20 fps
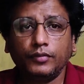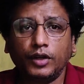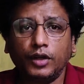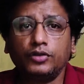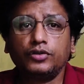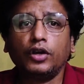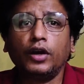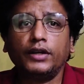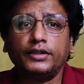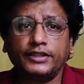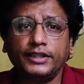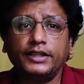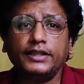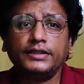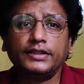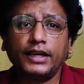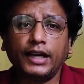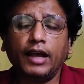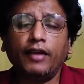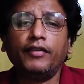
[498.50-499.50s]
So
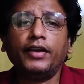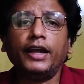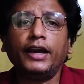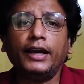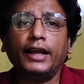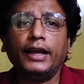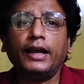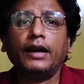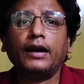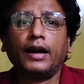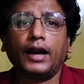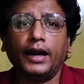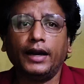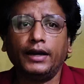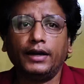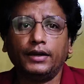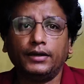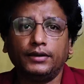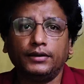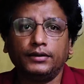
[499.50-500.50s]
citizen having a legal
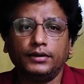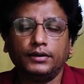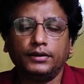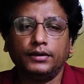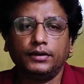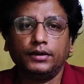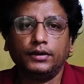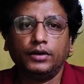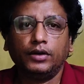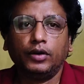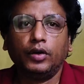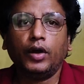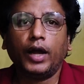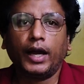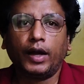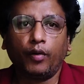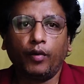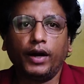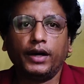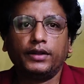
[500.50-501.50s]
right to
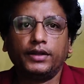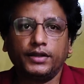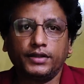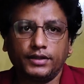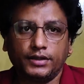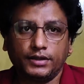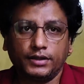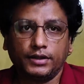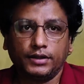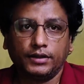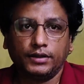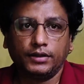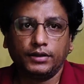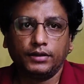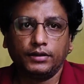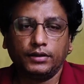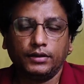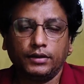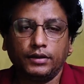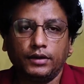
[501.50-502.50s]
acquire these
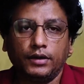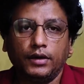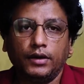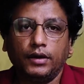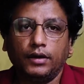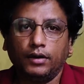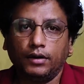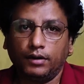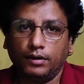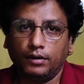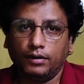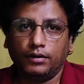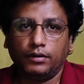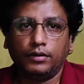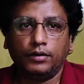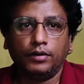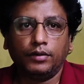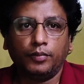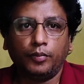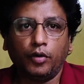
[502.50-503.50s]

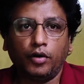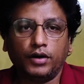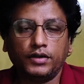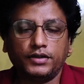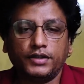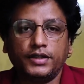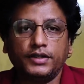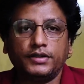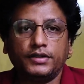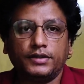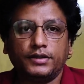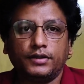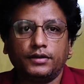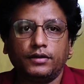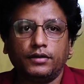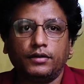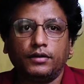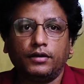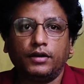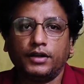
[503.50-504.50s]
policies
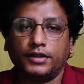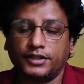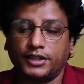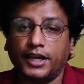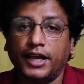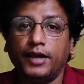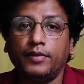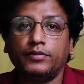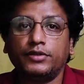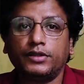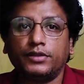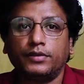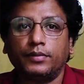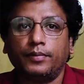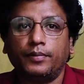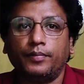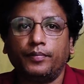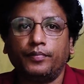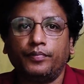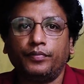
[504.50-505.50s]
or schemes
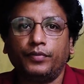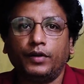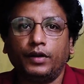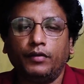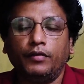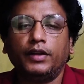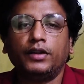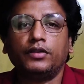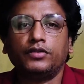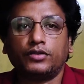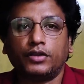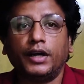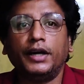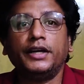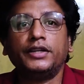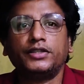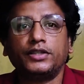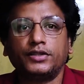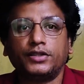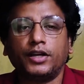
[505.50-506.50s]
when those
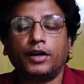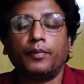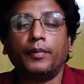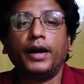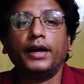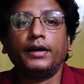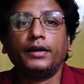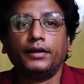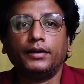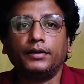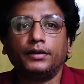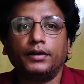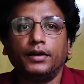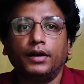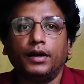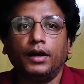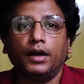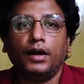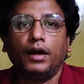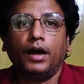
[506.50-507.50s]
conditions are met,
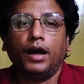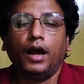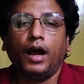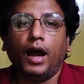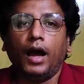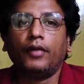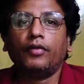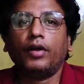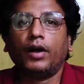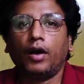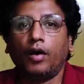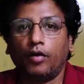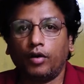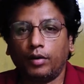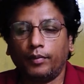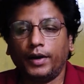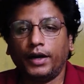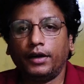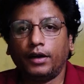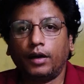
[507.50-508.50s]
and the
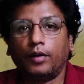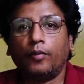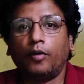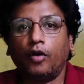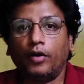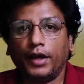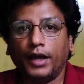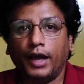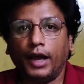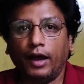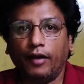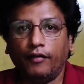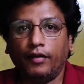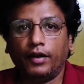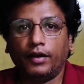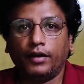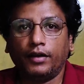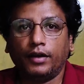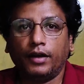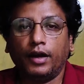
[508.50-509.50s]
government or body
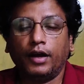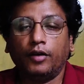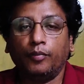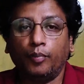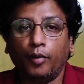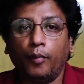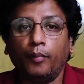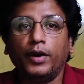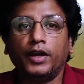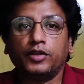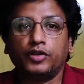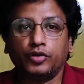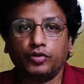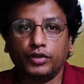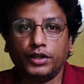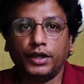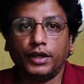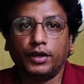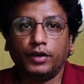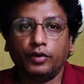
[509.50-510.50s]
having a public
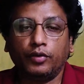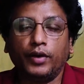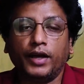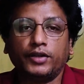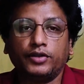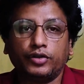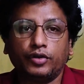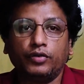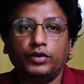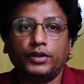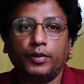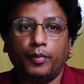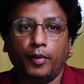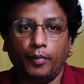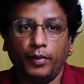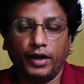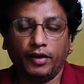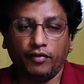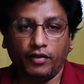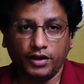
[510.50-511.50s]
duty to execute the
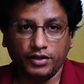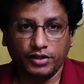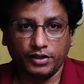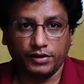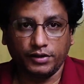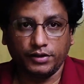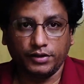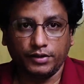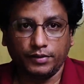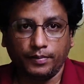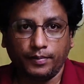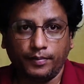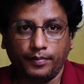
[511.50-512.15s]
public functions.